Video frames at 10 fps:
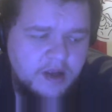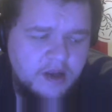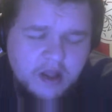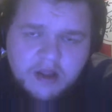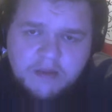
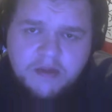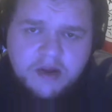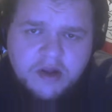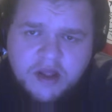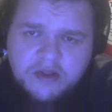Got
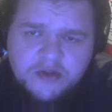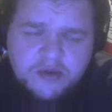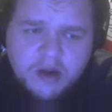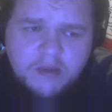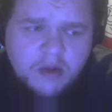in
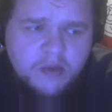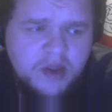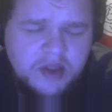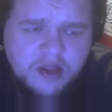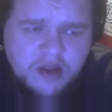trouble
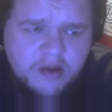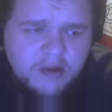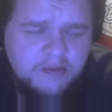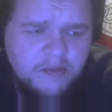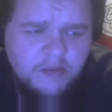with
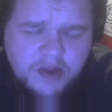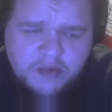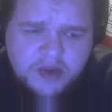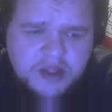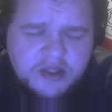
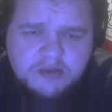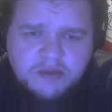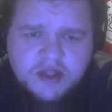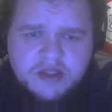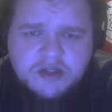
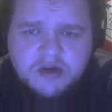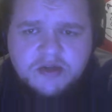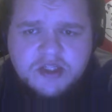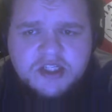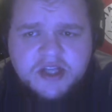his
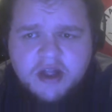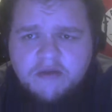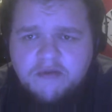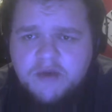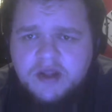own
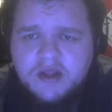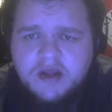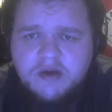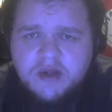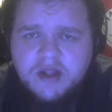self with
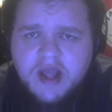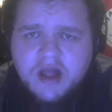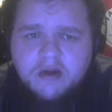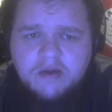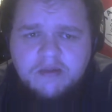
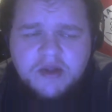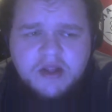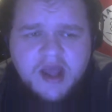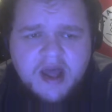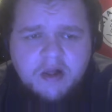
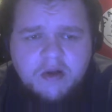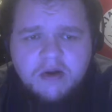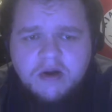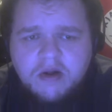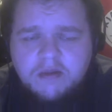the
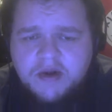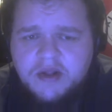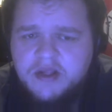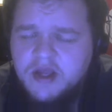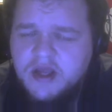alcohol,
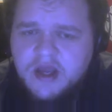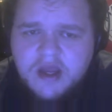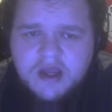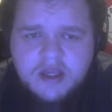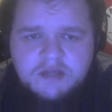but
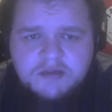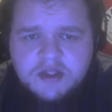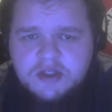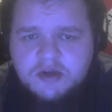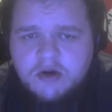he's been
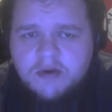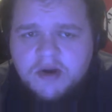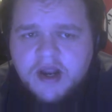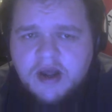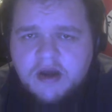sober
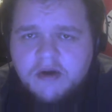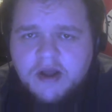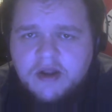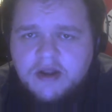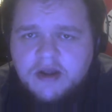now,
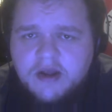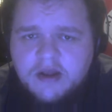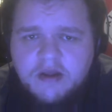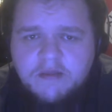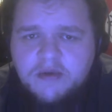and
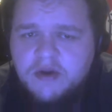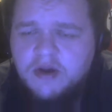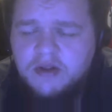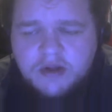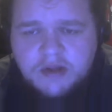he put
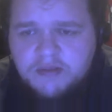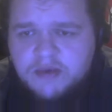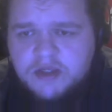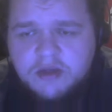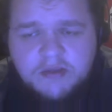
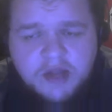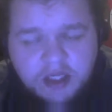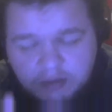some nice